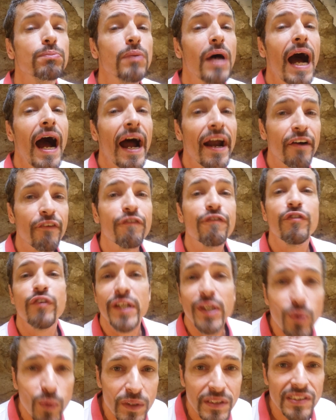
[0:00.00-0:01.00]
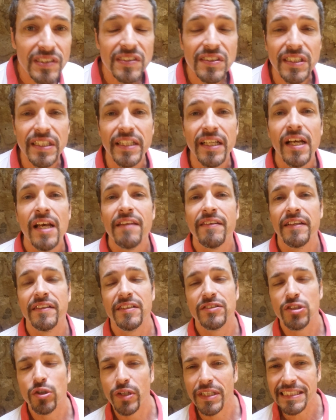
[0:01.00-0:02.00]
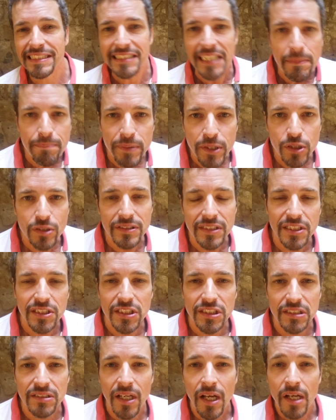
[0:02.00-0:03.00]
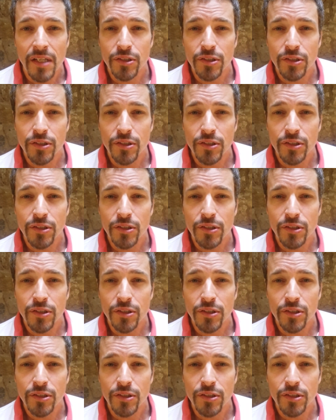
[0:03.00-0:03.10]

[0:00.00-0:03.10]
higher frequency than the sort of typical dishes